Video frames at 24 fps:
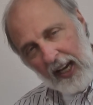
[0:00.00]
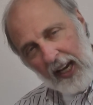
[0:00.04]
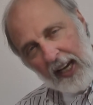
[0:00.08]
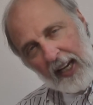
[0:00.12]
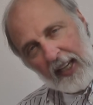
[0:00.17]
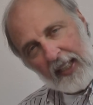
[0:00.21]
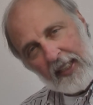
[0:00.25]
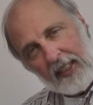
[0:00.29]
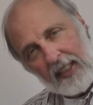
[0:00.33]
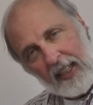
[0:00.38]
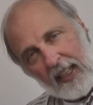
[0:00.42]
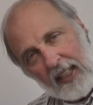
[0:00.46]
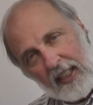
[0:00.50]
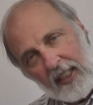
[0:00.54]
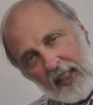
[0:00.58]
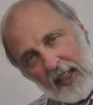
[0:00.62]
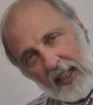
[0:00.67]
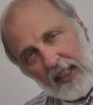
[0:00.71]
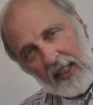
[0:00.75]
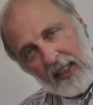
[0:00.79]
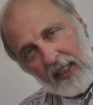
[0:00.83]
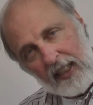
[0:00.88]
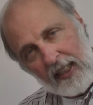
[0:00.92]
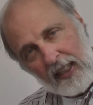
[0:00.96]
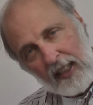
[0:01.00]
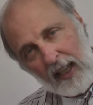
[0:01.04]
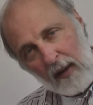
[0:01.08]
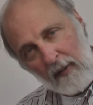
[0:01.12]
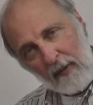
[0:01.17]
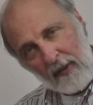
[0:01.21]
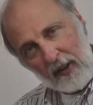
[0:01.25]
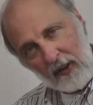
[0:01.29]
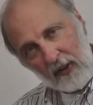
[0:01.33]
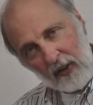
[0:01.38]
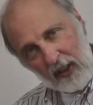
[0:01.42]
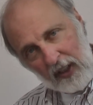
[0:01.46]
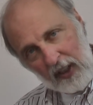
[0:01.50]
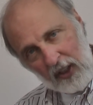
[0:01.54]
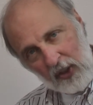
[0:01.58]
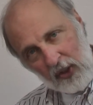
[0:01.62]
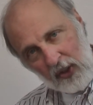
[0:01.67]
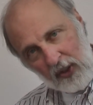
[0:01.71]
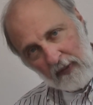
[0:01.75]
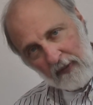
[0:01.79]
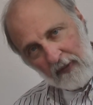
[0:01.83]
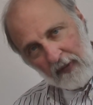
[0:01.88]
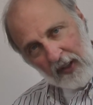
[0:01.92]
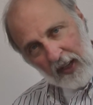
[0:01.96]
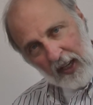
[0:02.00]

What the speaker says: It says, in some areas,